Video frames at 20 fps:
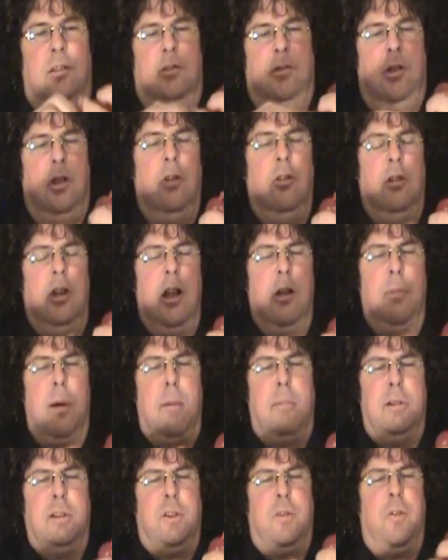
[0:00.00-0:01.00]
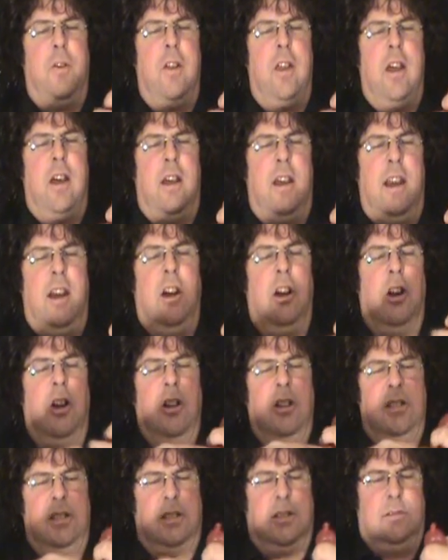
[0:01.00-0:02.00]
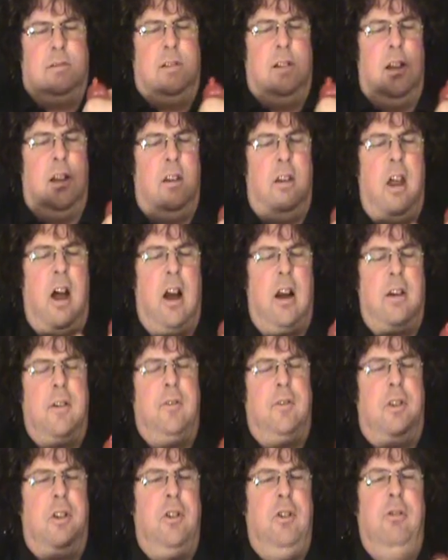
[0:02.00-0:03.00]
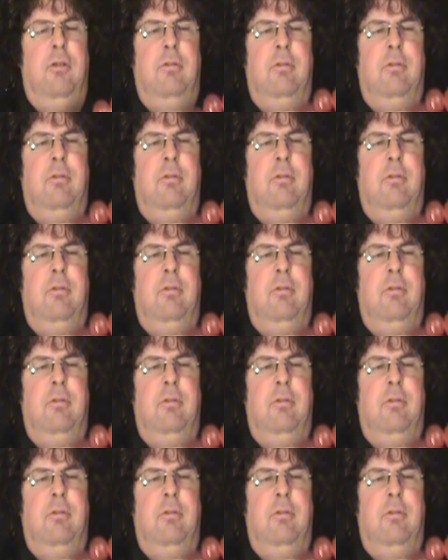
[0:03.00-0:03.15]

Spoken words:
2 little bubbles for the ears. Lock of 2.